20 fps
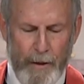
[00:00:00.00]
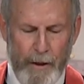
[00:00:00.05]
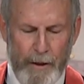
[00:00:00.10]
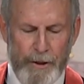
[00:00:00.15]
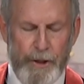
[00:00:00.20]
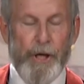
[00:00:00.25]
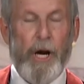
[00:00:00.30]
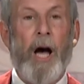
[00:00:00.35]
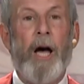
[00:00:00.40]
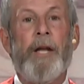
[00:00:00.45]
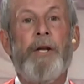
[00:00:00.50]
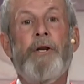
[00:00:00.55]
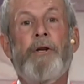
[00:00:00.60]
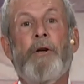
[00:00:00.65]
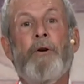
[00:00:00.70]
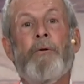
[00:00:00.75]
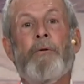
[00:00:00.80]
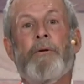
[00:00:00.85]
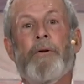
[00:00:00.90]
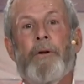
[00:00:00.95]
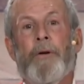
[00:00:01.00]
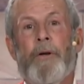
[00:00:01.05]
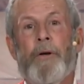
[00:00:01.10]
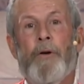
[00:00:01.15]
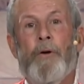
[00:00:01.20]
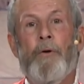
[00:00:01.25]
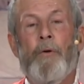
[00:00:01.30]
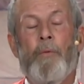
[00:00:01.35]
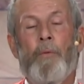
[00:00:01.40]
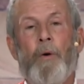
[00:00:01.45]
John Newton,
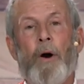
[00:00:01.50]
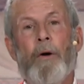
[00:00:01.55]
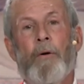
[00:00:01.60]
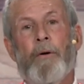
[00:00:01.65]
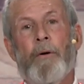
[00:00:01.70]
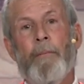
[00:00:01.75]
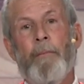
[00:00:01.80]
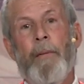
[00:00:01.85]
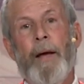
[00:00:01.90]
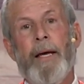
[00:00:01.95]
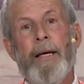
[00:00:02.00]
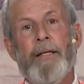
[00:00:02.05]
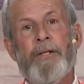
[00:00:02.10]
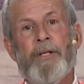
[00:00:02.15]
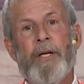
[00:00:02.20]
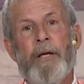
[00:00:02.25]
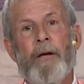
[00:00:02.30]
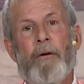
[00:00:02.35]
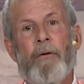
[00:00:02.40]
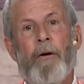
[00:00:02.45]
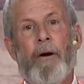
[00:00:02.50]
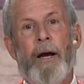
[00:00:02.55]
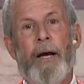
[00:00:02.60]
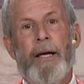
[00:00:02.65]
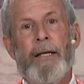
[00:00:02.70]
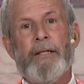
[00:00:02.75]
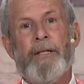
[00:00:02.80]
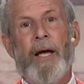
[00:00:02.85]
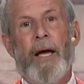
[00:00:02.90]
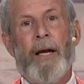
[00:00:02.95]
who wrote Amazing
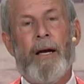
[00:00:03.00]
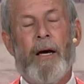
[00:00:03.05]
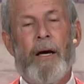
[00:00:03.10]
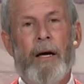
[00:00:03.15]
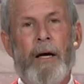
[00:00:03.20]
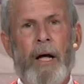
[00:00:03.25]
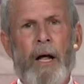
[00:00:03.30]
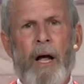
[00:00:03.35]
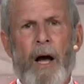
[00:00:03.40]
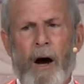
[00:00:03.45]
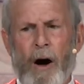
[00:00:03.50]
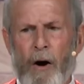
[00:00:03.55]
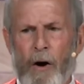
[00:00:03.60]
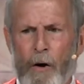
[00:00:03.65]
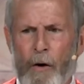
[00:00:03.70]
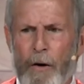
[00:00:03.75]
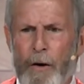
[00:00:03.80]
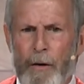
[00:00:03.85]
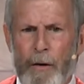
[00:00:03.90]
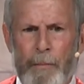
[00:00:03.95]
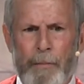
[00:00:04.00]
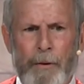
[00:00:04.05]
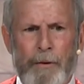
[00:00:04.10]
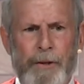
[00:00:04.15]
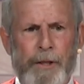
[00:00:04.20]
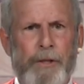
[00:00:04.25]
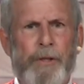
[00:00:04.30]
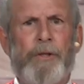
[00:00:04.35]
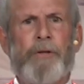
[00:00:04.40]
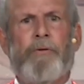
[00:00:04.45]
Grace, had a horrible,
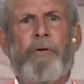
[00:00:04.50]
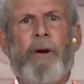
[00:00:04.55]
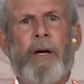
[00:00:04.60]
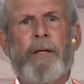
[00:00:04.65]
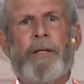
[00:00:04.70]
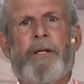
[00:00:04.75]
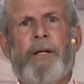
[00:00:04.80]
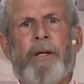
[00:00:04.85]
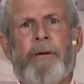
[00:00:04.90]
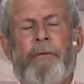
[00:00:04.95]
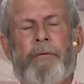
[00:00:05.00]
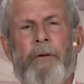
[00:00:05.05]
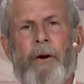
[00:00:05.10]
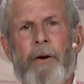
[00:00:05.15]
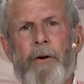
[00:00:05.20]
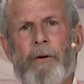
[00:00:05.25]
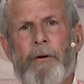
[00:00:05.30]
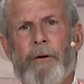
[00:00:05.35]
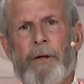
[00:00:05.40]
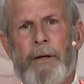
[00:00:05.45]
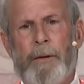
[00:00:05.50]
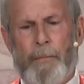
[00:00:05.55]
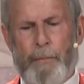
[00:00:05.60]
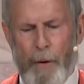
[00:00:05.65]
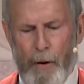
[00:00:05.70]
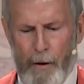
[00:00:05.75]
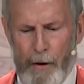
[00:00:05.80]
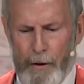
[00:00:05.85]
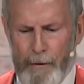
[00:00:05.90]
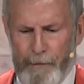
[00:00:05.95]
destructive early
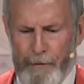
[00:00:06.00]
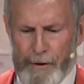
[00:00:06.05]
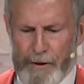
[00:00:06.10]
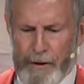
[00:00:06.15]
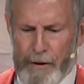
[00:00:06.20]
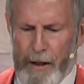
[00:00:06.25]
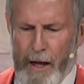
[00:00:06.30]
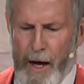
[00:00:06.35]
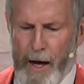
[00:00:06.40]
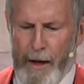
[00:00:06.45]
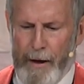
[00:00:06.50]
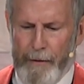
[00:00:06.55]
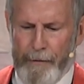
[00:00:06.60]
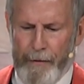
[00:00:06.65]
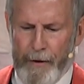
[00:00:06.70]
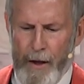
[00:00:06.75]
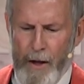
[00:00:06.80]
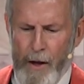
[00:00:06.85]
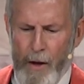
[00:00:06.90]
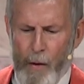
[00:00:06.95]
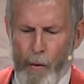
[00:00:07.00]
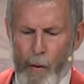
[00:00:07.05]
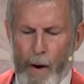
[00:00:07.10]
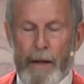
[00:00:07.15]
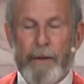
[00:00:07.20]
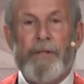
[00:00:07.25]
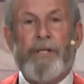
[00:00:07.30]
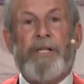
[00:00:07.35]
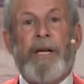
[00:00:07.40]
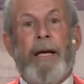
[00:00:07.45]
part of his life,
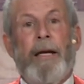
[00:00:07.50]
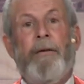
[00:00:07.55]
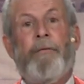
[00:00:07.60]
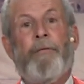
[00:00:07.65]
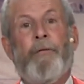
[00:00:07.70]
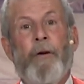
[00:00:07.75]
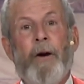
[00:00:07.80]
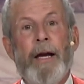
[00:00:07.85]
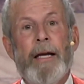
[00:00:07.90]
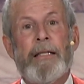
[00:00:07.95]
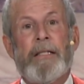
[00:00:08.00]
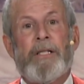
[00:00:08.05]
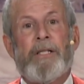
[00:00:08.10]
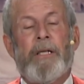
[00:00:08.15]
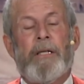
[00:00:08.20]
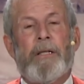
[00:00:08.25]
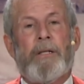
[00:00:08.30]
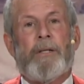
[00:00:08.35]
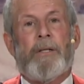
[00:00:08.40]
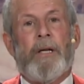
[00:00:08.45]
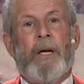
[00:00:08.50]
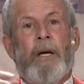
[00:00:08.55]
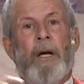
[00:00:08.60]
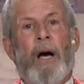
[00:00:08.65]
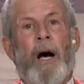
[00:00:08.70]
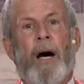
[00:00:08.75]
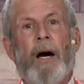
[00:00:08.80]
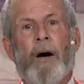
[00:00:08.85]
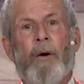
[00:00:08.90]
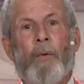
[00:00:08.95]
while St. Francis
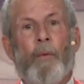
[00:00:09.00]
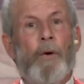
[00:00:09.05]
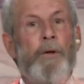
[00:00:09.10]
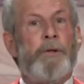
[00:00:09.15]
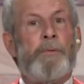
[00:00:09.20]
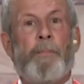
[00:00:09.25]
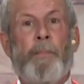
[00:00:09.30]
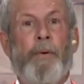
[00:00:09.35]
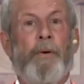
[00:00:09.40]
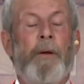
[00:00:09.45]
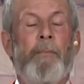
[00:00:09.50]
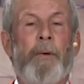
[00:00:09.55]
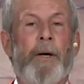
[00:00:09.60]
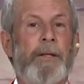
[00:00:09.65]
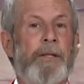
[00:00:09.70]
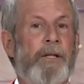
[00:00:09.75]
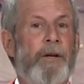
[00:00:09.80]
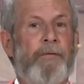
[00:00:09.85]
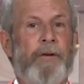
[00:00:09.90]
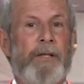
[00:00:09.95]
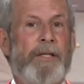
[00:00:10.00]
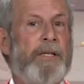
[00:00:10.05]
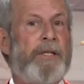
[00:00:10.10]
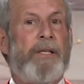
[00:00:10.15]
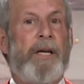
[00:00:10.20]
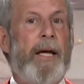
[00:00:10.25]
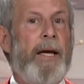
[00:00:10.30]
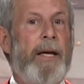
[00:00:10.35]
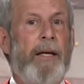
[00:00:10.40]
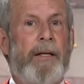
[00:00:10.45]
was pretty much of a
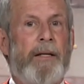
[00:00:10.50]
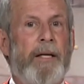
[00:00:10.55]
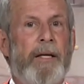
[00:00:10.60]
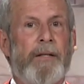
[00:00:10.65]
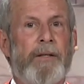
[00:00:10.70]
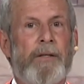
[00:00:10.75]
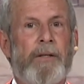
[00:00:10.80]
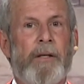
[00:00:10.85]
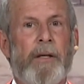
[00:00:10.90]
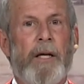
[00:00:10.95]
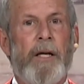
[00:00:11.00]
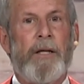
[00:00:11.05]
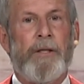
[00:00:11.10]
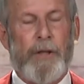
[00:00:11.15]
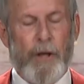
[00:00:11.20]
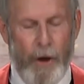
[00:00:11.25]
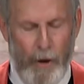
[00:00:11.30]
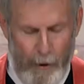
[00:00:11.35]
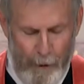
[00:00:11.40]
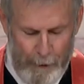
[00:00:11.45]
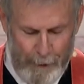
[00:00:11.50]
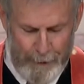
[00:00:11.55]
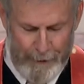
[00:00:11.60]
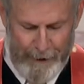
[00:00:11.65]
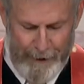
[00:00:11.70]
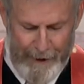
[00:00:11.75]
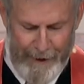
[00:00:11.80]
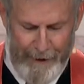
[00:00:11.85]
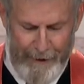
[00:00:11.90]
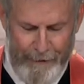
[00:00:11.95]
saint his whole
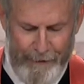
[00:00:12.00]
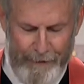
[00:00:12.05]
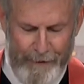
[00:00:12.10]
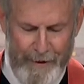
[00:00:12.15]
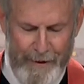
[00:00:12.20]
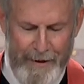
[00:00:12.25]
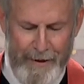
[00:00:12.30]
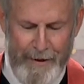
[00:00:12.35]
life.